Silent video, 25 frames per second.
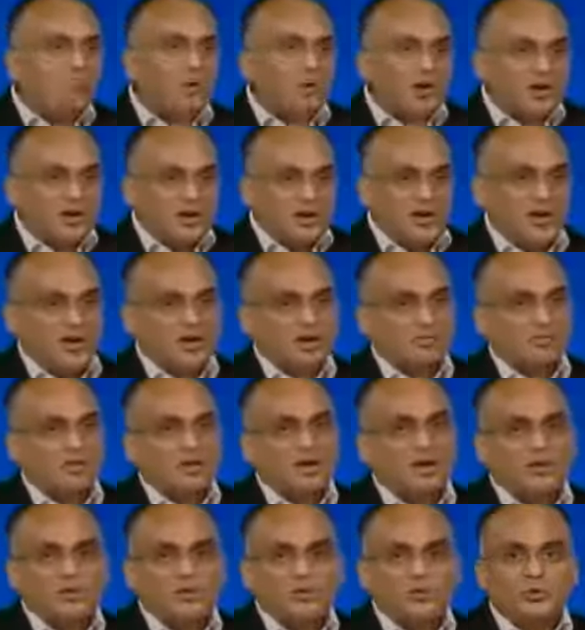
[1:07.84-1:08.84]
Mohan
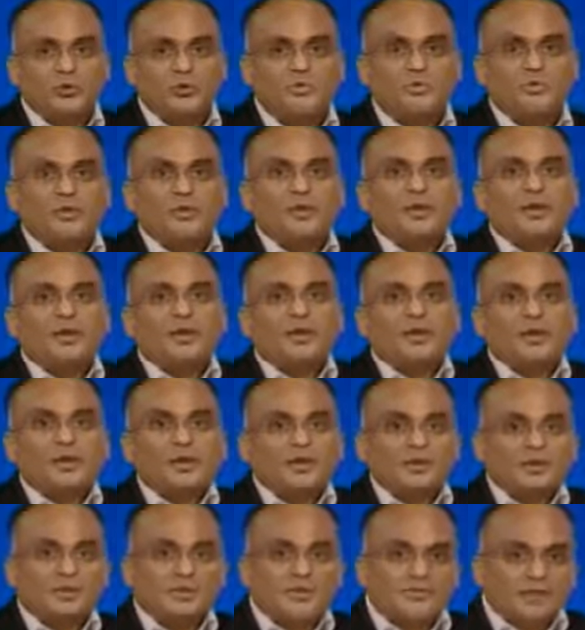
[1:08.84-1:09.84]
Lakhamraju. He
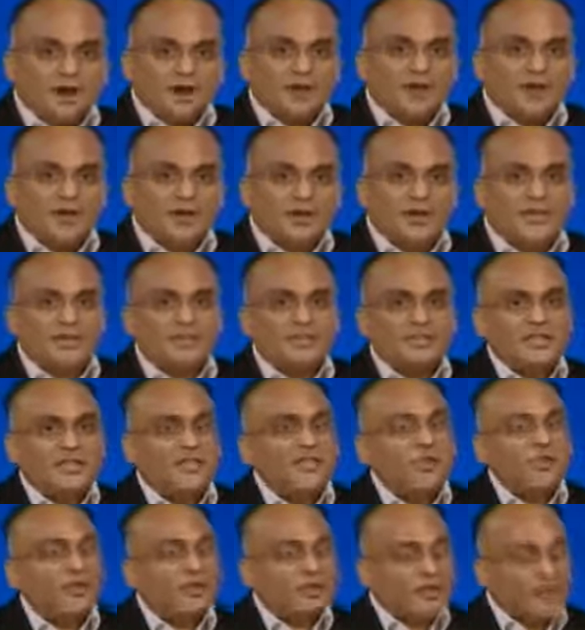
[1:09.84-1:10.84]
is the founder and
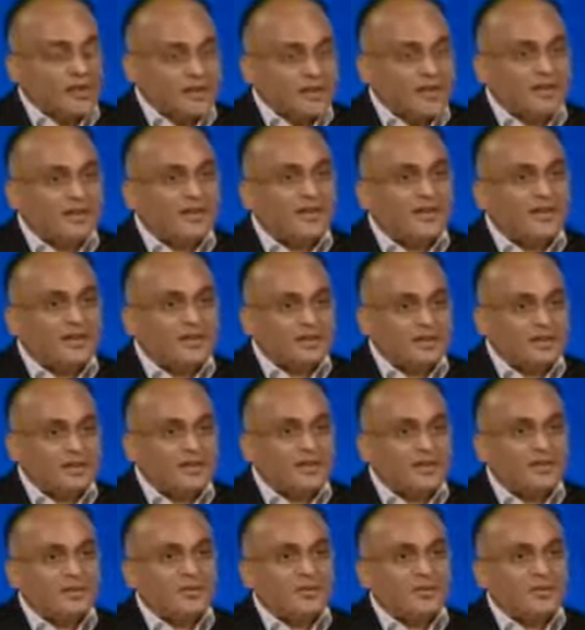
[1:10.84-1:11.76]
CEO of Great Learning,